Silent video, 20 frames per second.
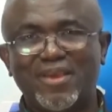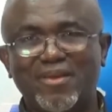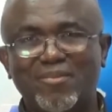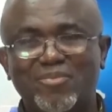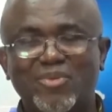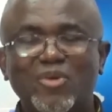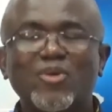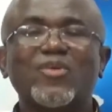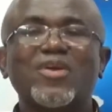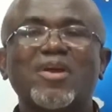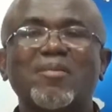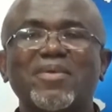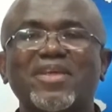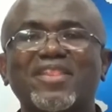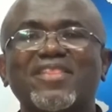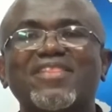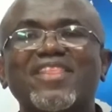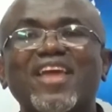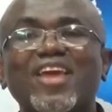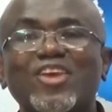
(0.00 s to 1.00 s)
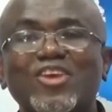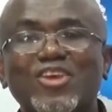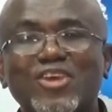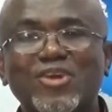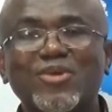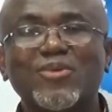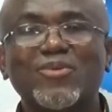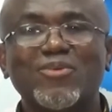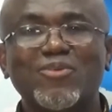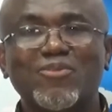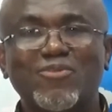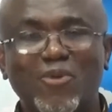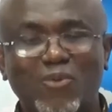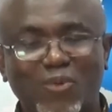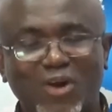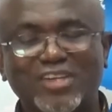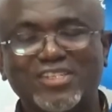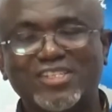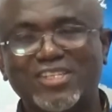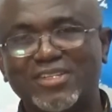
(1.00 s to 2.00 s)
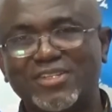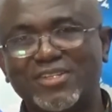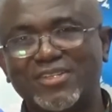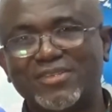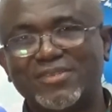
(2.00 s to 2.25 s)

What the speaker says: programming. Thank you for watching.